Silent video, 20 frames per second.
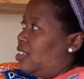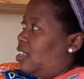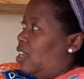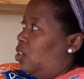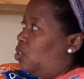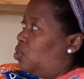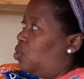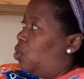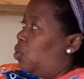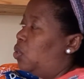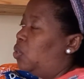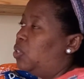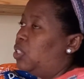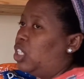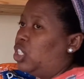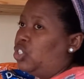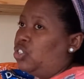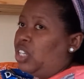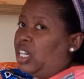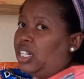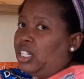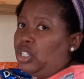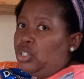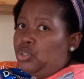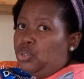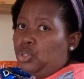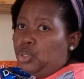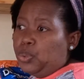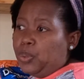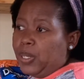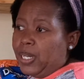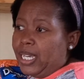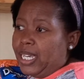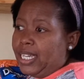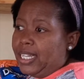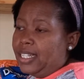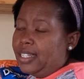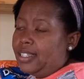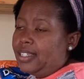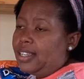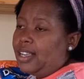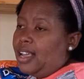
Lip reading: household are trying to lose weight,